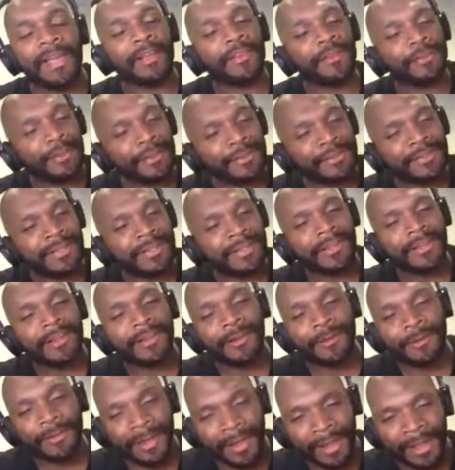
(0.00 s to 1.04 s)
Let's take a
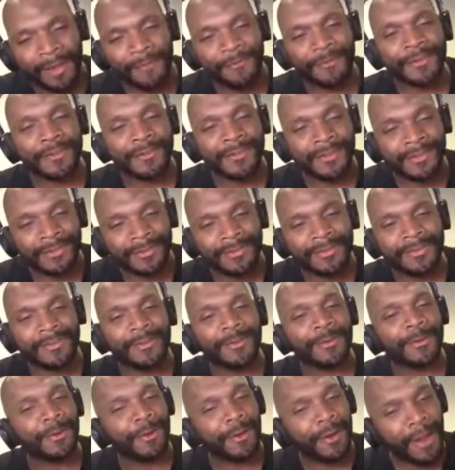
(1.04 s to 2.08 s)
half a
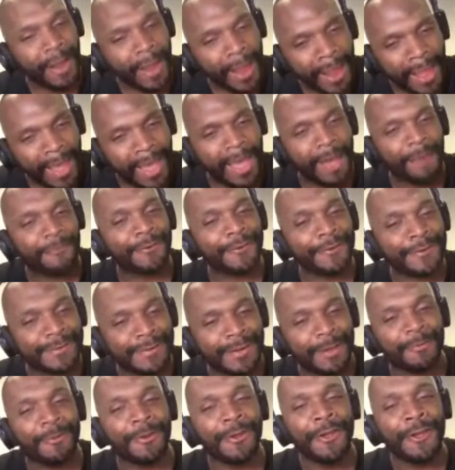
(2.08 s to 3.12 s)
step.
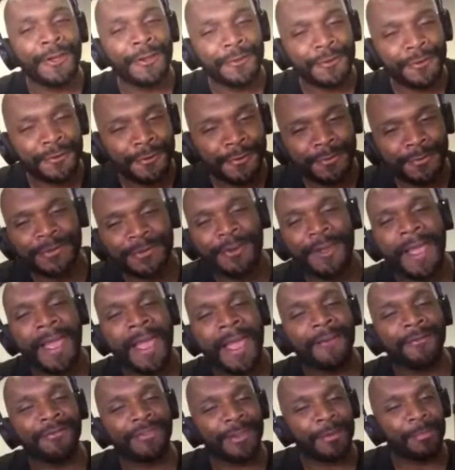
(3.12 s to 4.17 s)
You still have
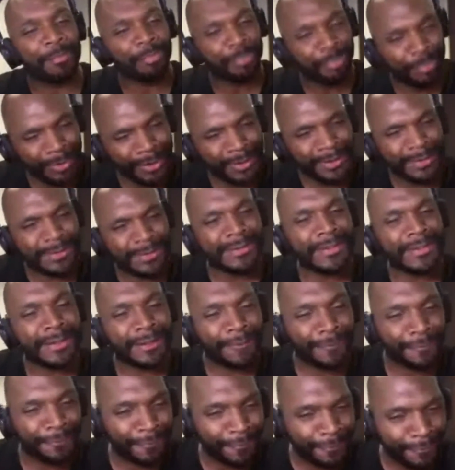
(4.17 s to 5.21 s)
the Pixie
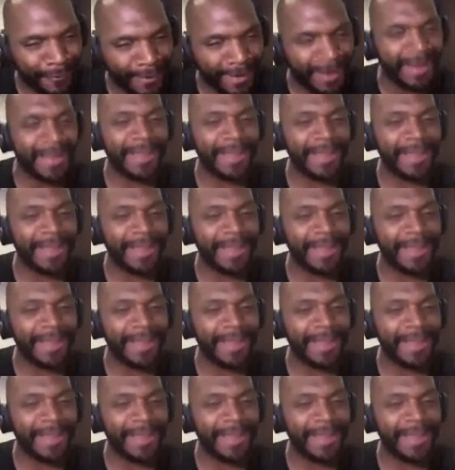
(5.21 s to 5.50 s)
5?